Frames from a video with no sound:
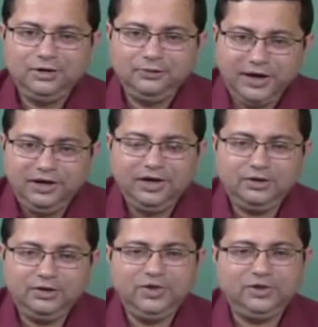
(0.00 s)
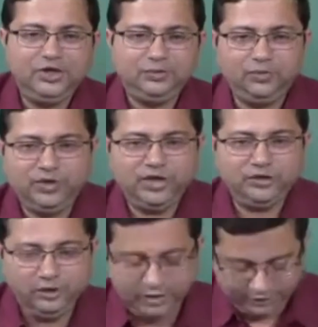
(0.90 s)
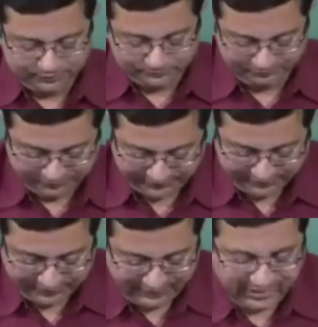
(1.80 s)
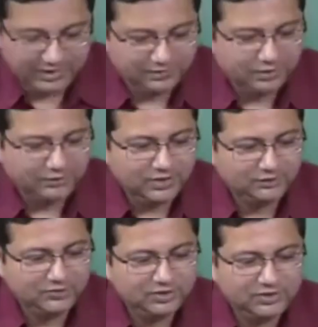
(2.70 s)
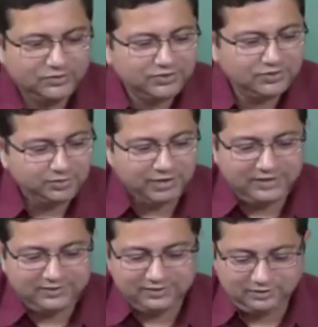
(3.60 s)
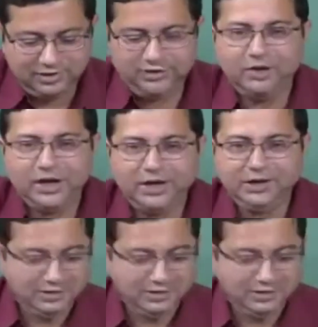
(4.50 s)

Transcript: variant of the solid propellant rocket. Then another one which was used is Pegasus solid rocket.